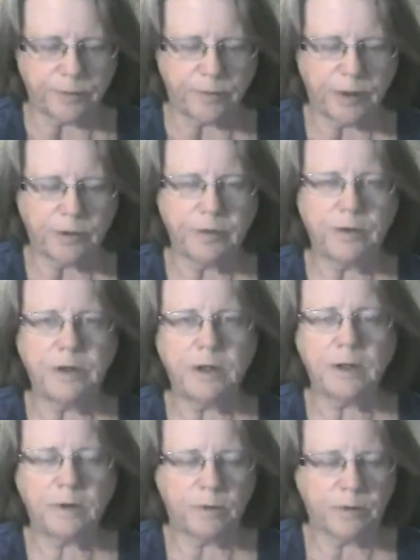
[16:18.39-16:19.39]

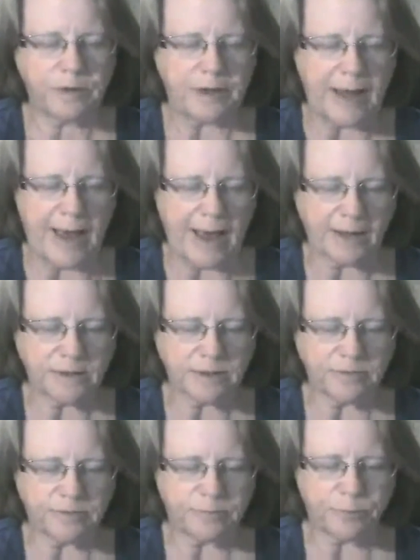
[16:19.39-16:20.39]
Recruiting, or the act
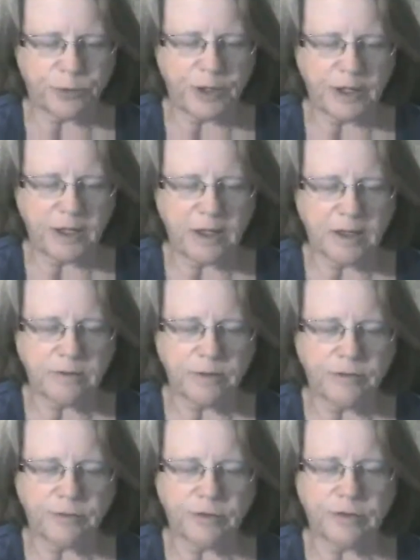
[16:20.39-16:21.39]
of bringing in
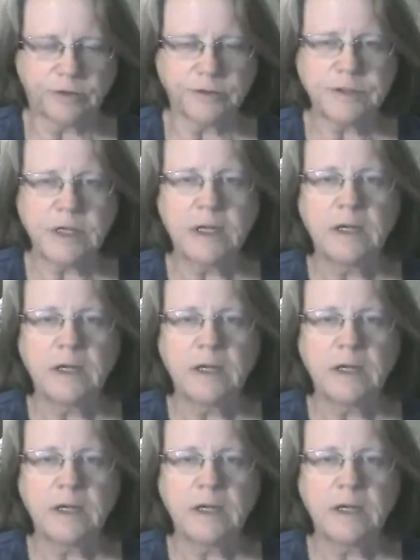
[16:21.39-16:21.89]
referrals,